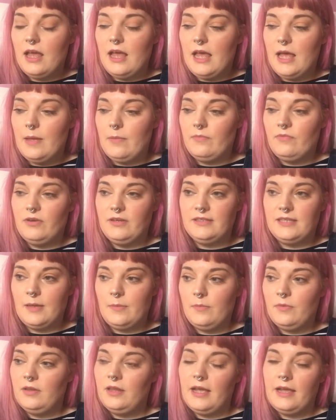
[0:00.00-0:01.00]
Um, for
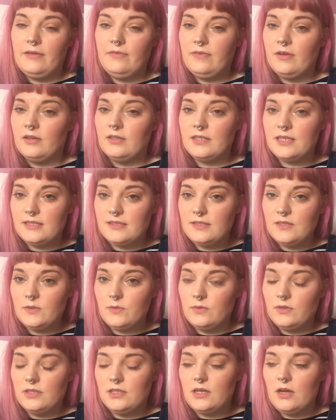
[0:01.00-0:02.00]
example, that I felt dizzy
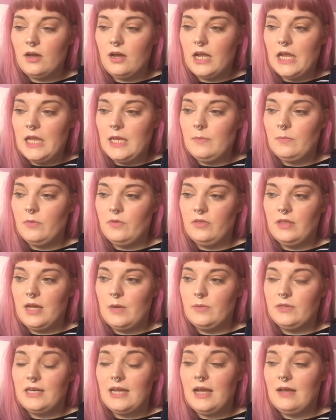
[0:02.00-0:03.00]
all the time or that
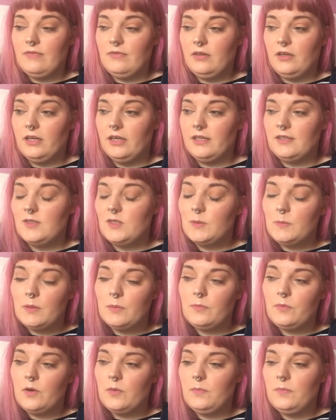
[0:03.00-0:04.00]
I would have like
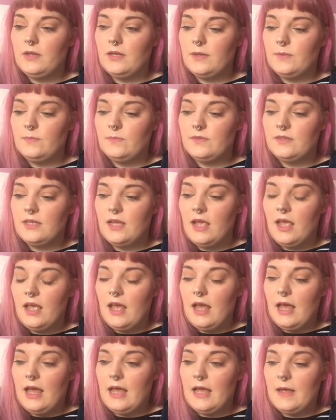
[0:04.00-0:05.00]
stomach problems
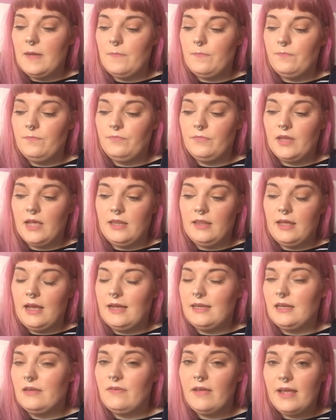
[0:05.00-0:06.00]
um, and that
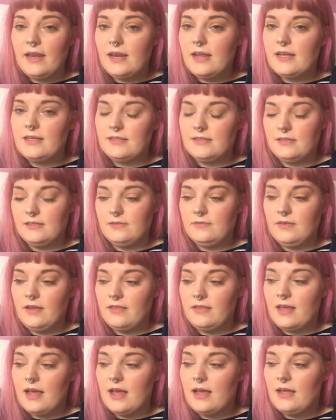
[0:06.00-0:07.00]
I'd have headaches and stuff
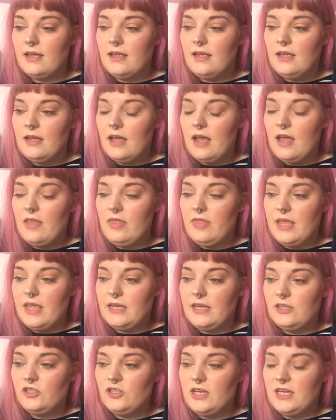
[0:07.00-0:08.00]
like that. And
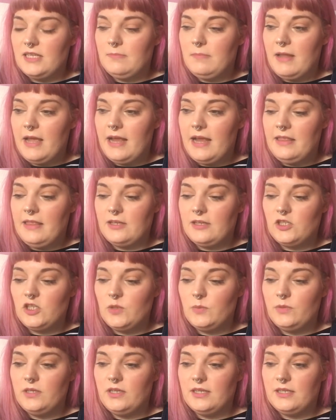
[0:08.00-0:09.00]
then she explained that she
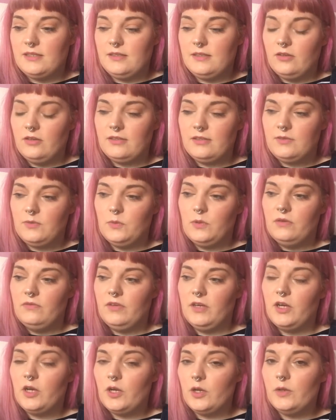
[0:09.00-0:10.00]
would like, sort of
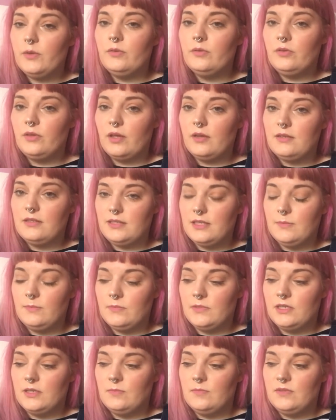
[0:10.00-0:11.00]
include those
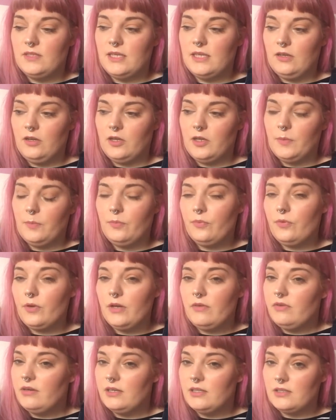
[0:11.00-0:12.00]
symptoms in like a
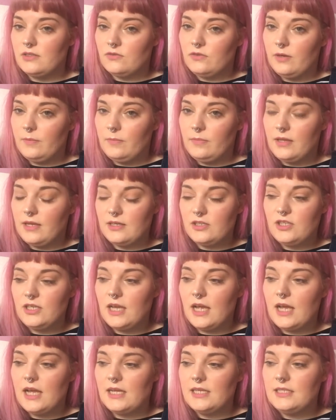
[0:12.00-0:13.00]
pre-written script that she
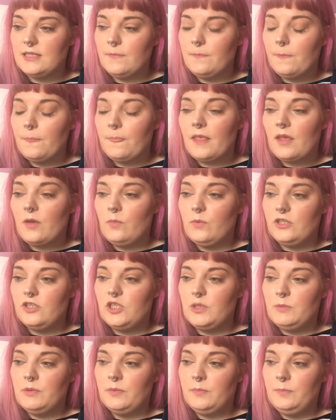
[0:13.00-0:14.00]
had, which
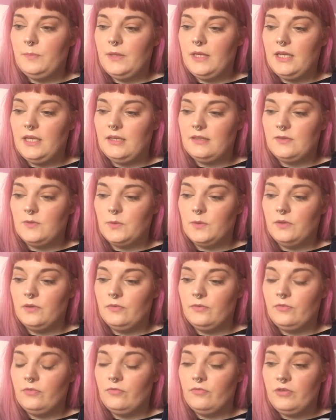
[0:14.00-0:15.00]
she would be sort
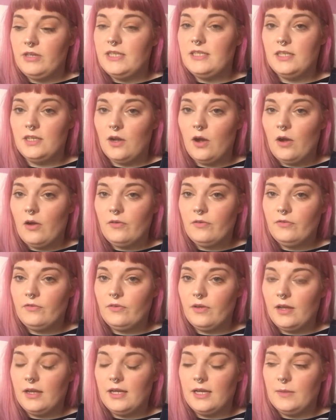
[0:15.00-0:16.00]
of reading off
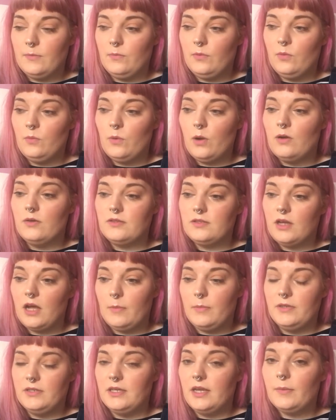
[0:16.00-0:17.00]
um, whilst
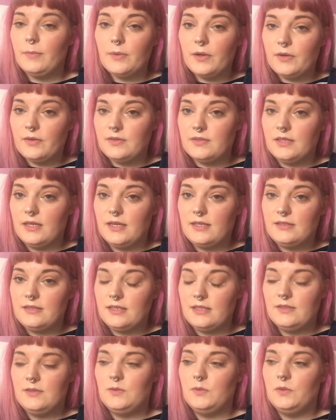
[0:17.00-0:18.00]
I'm under hypnosis
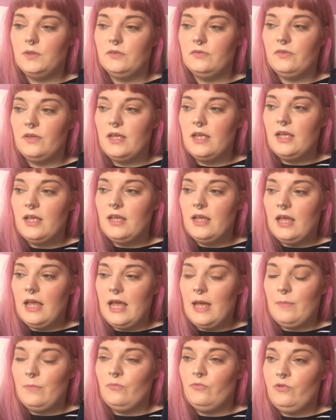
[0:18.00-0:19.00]
and sort of
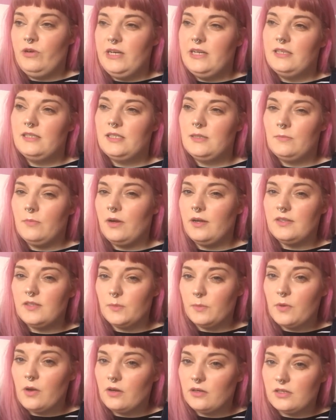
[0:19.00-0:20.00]
um, read it to my
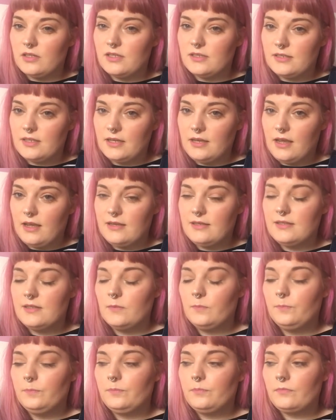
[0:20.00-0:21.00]
subconscious, I guess.
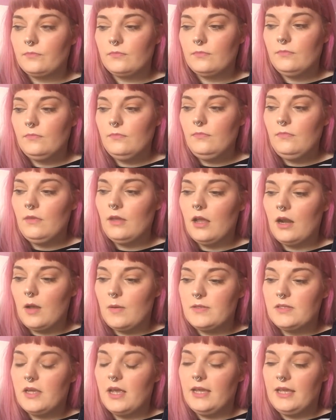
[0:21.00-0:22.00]
And I
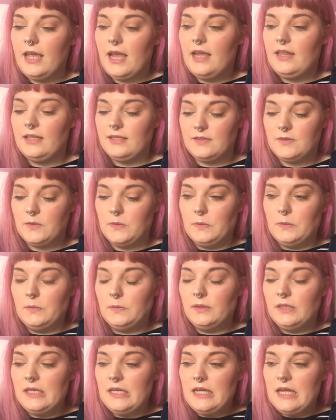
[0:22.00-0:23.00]
was like, okay, that's cool.
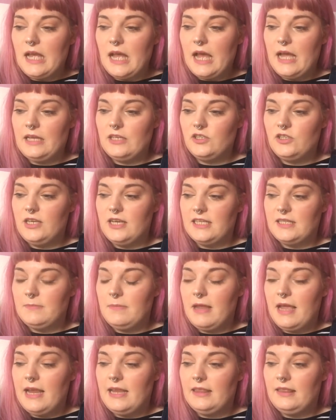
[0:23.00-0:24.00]
And she
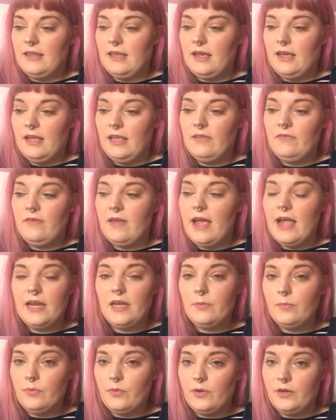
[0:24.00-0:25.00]
explained that if at
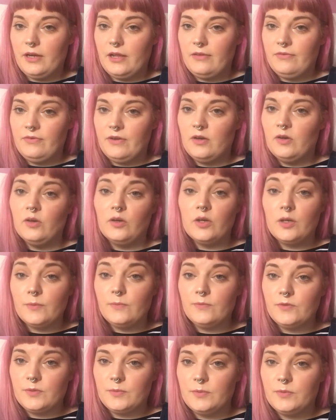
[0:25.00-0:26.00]
any point I felt
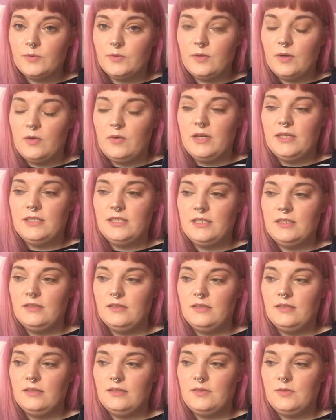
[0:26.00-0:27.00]
uncomfortable or I
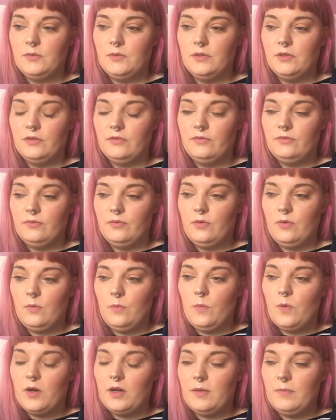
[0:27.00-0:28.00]
didn't sort of
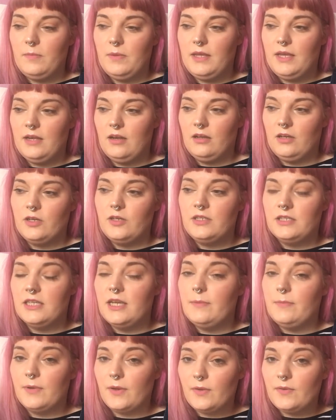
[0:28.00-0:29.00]
want to be like under
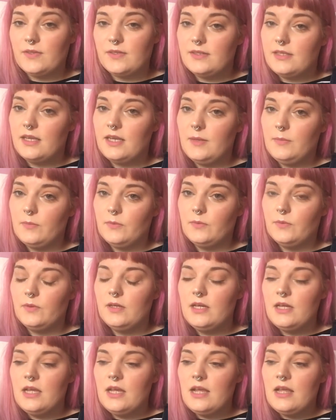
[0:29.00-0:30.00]
hypnosis anymore,
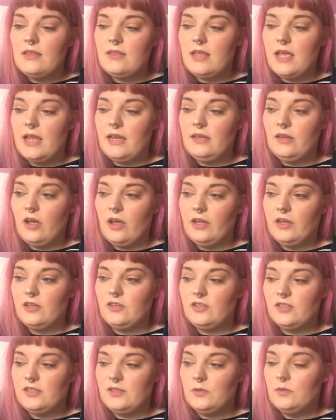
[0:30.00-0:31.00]
then I
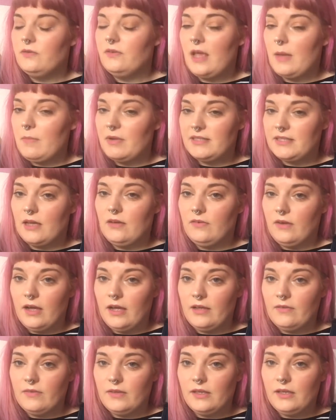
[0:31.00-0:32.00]
could just sort of get myself
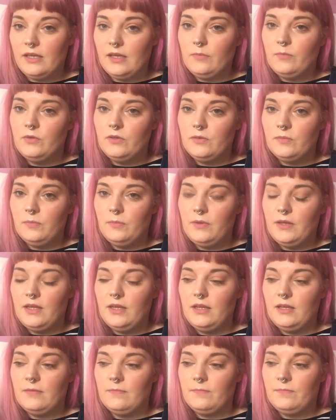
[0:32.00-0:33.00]
out of it. It wouldn't
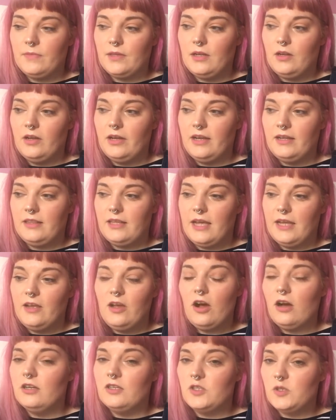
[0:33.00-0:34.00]
be like that I
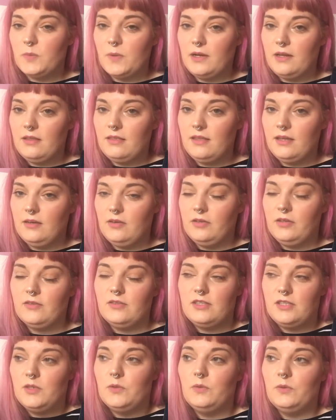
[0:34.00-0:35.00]
can't do anything, like you're
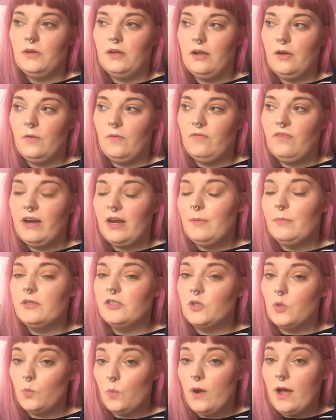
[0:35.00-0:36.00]
still very
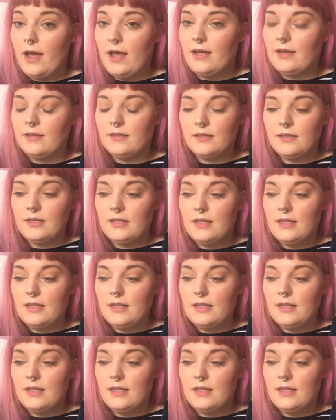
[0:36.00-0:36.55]
much aware.